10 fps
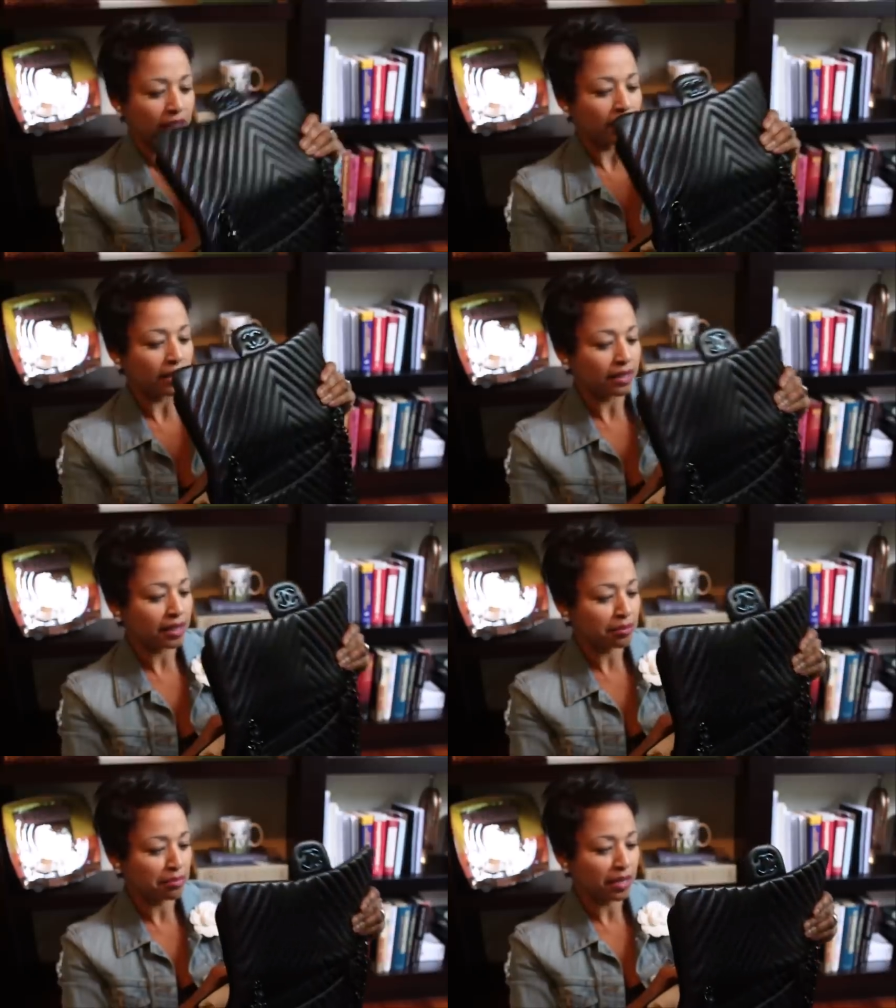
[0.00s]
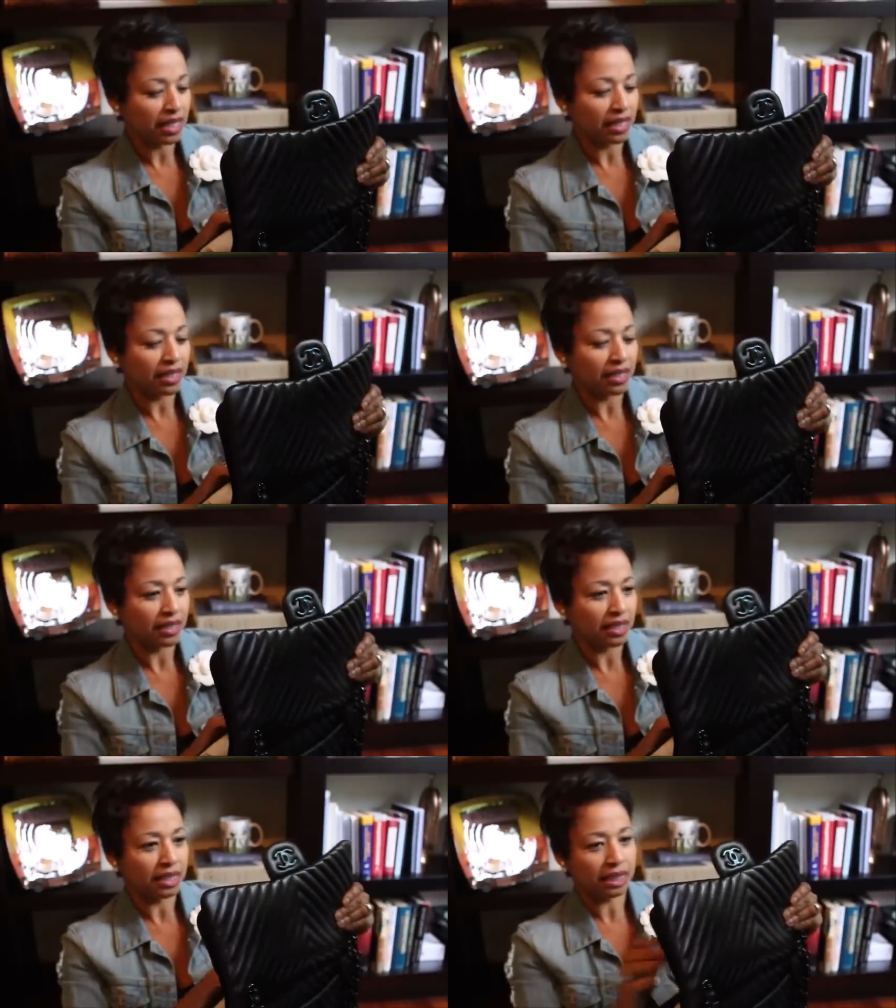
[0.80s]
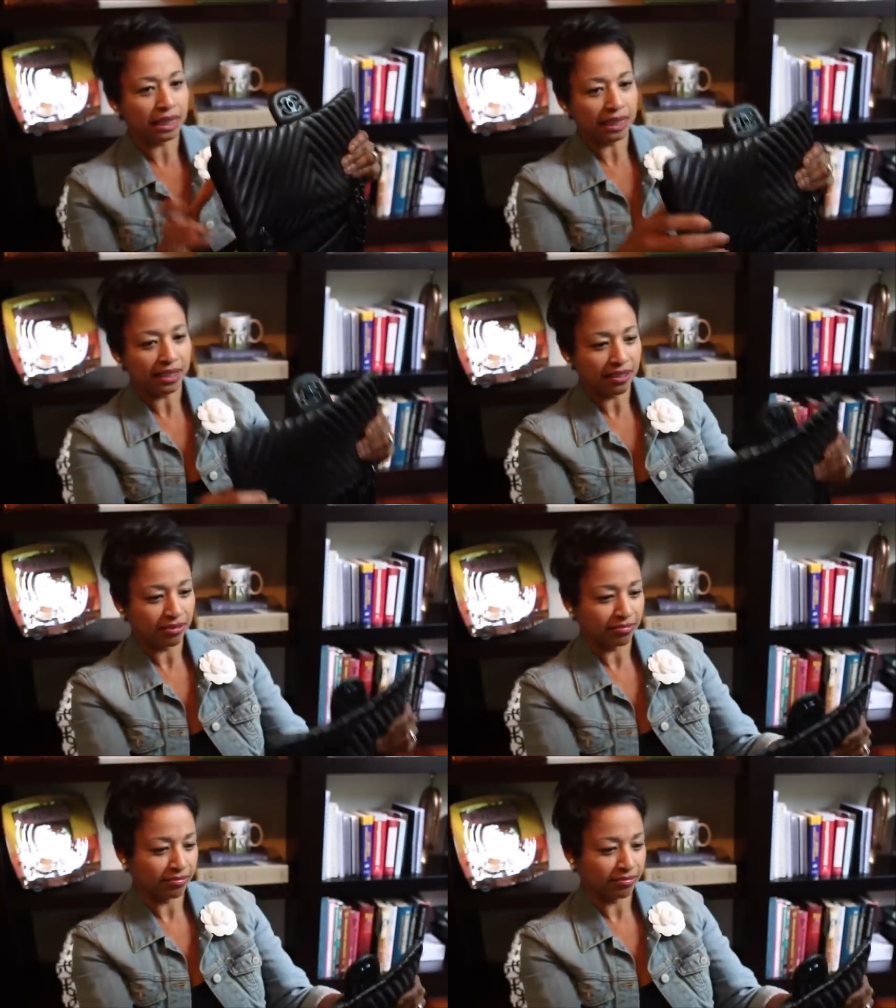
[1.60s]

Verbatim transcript: It is made in Italy.